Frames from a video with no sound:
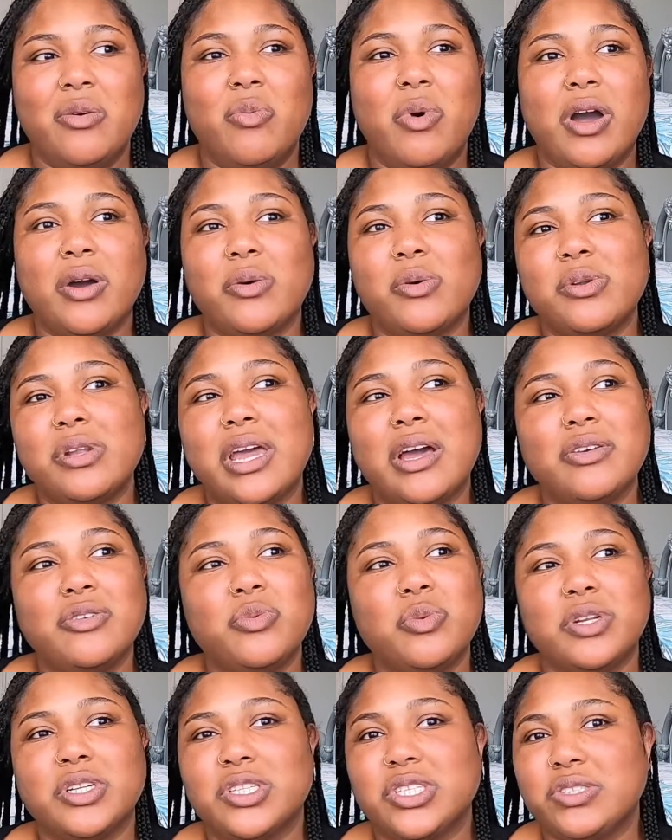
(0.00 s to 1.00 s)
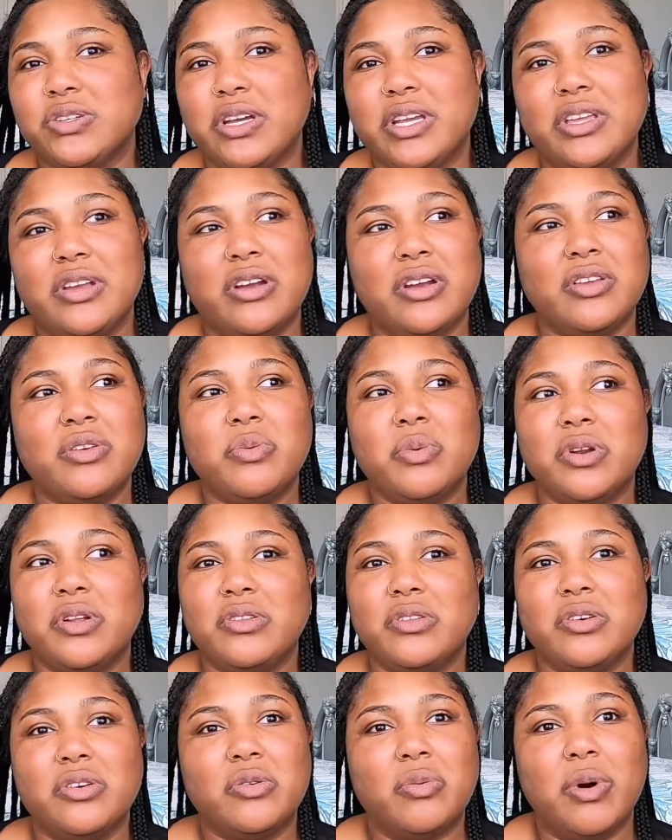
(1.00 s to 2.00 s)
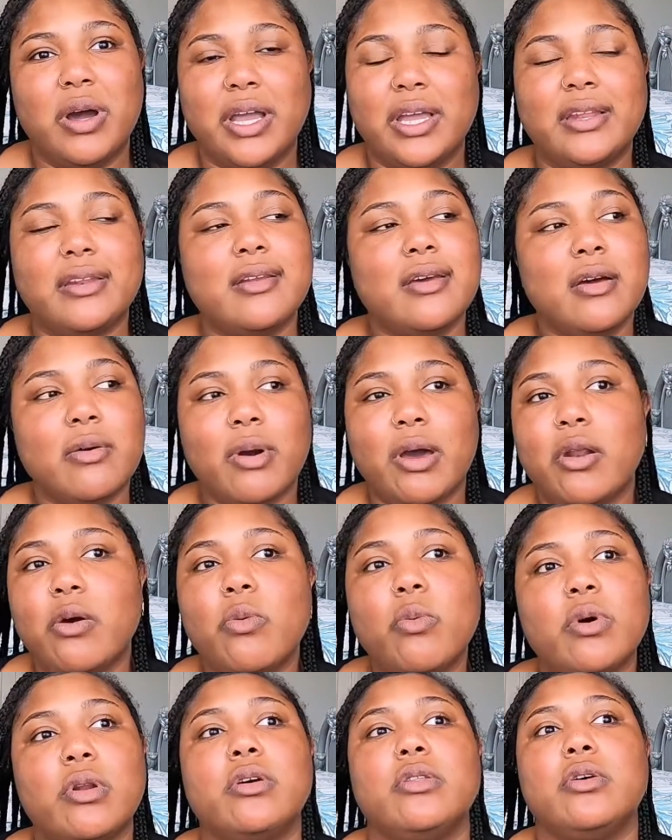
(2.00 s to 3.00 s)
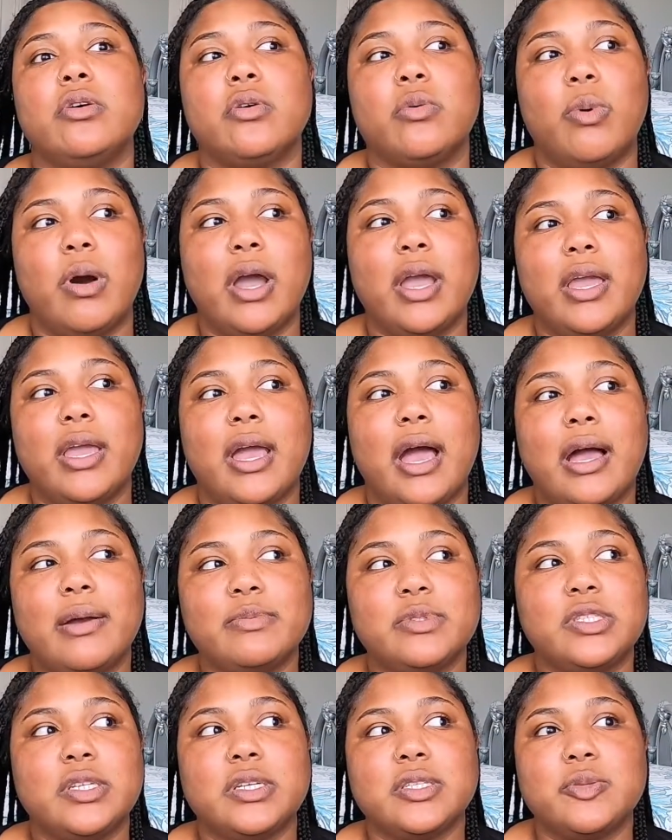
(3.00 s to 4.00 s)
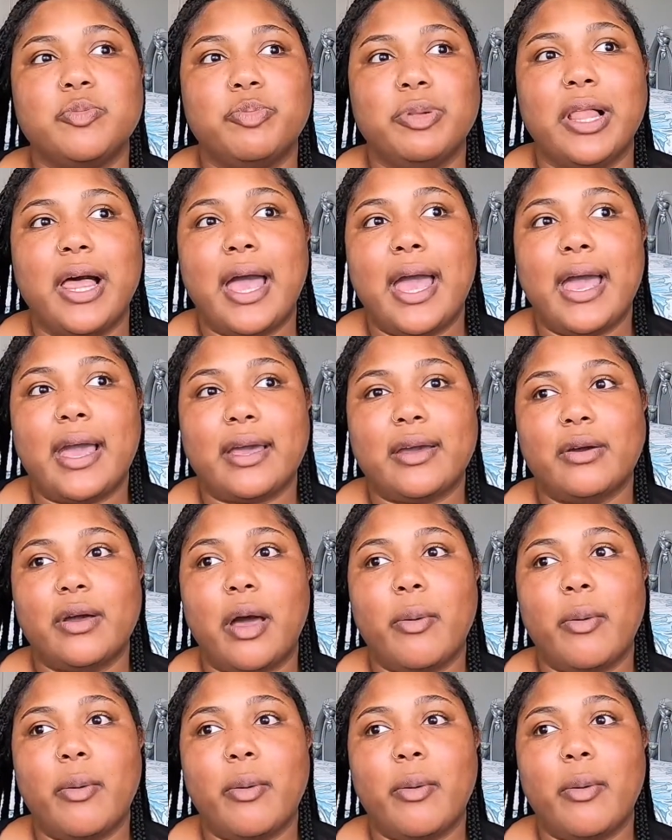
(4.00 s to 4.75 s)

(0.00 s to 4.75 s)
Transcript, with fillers: Why, well, now you want to straighten your hair. You want to look white. No, I don't want to look white. I'm just black.